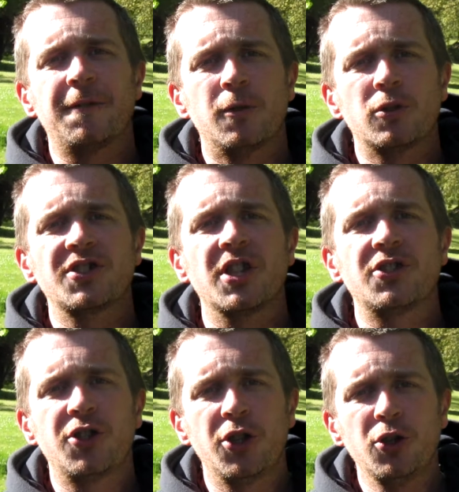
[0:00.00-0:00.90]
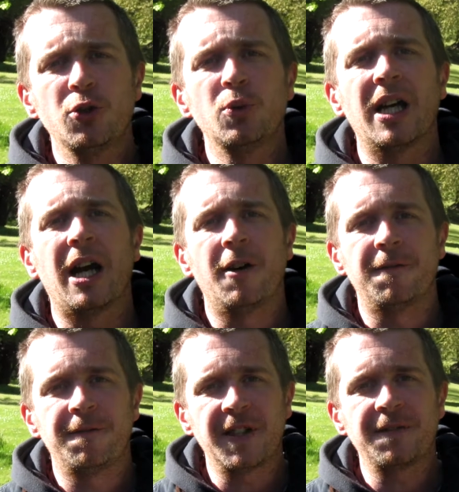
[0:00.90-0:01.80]
the first 2
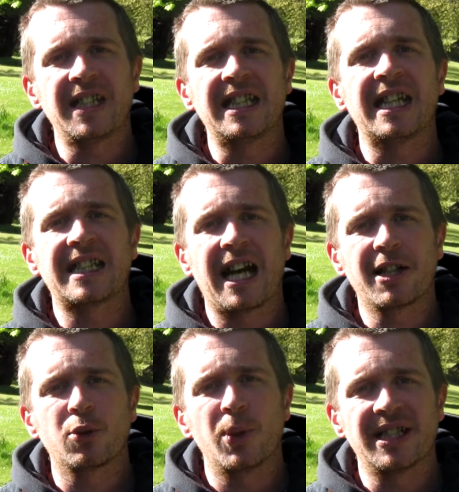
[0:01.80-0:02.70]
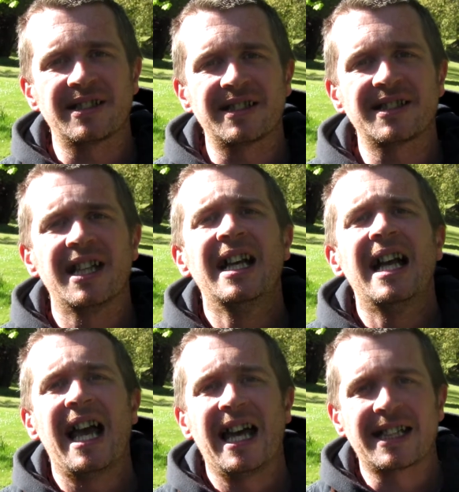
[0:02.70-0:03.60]
of 50 Garda witnesses
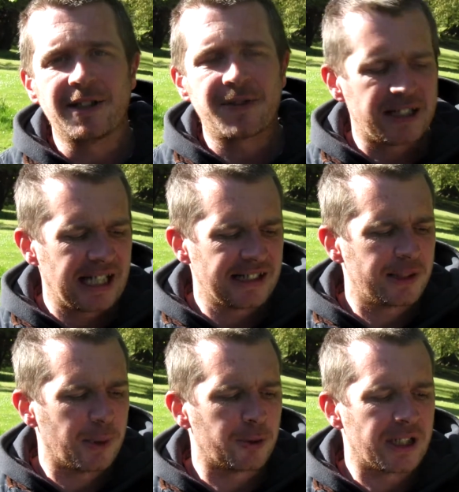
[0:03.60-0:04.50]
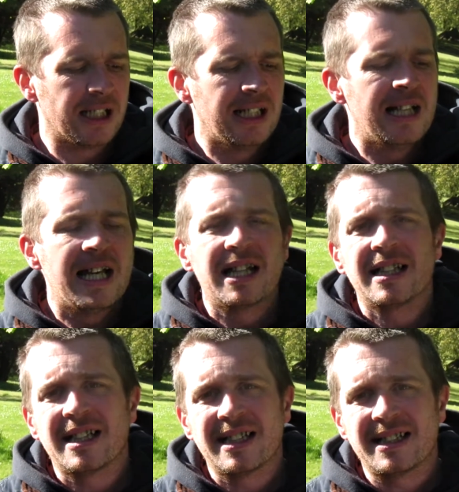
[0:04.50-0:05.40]
give their testimony.
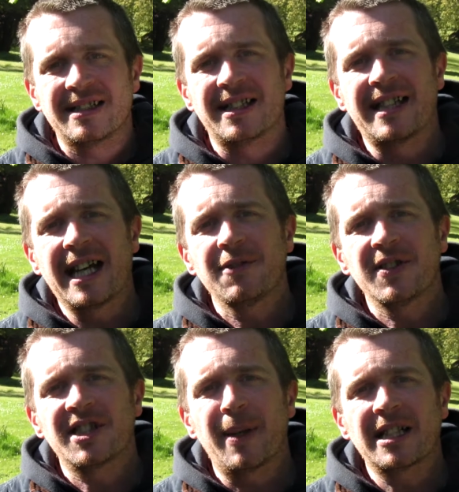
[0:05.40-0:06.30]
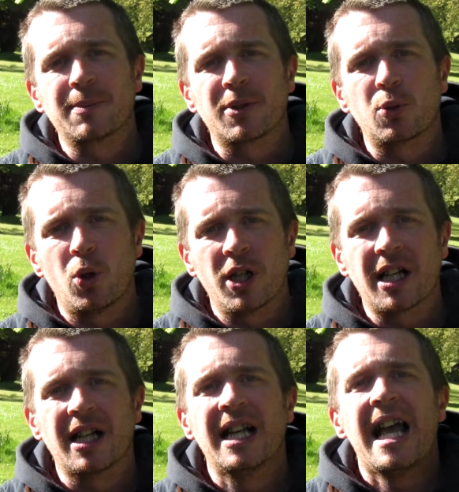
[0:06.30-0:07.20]
Detective Inspector
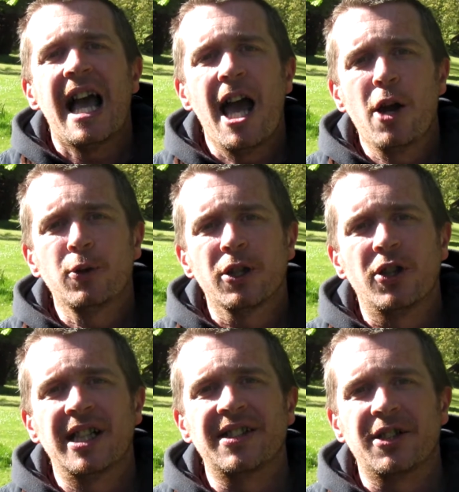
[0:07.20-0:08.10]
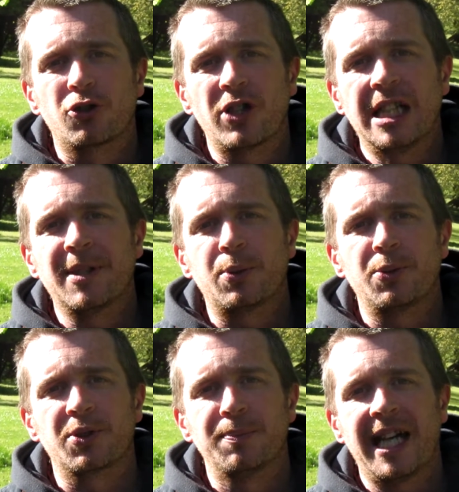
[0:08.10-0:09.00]
McGuire outlined an agreement
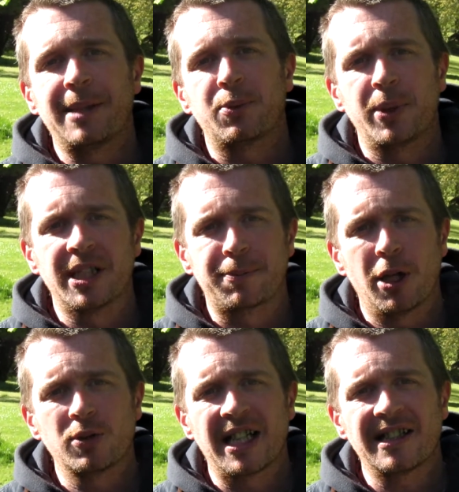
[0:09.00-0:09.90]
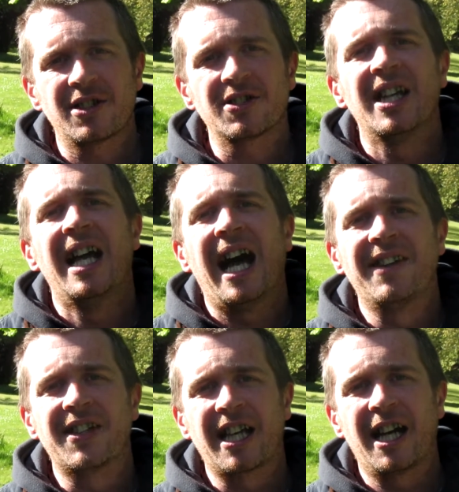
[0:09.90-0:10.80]
which was made between the protesters
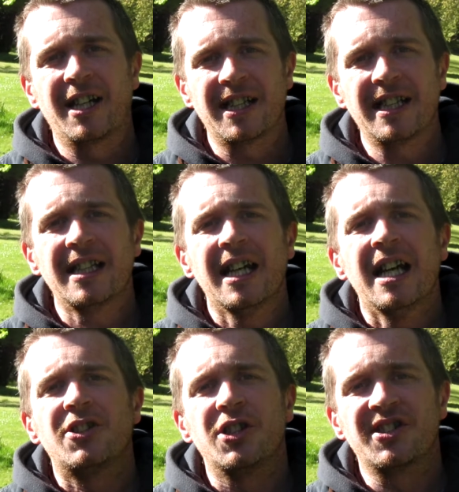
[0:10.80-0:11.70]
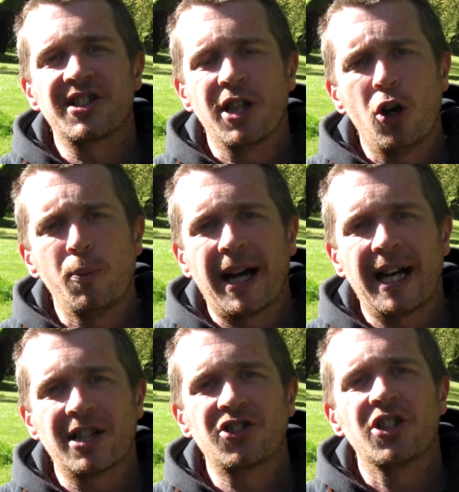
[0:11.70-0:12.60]
and the Gardaí to slow
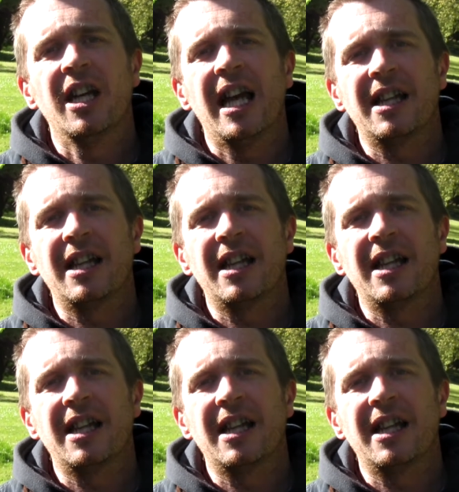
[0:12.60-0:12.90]
march